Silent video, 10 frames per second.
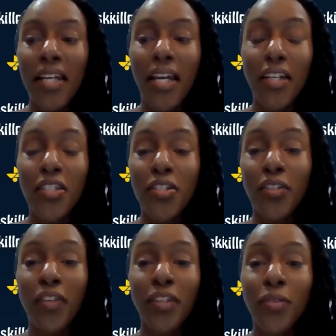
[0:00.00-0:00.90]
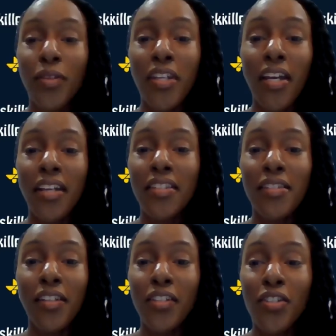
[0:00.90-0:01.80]
I actually think you did an
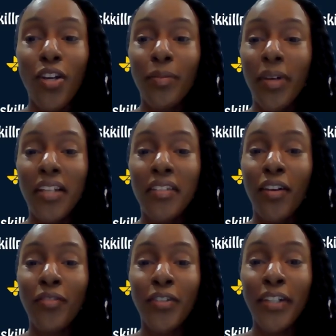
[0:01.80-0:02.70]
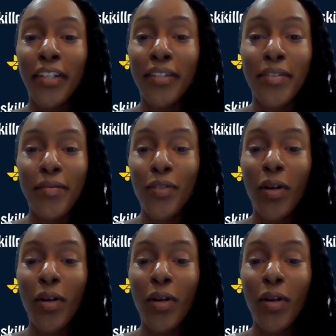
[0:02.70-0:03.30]
excellent job at covering it. So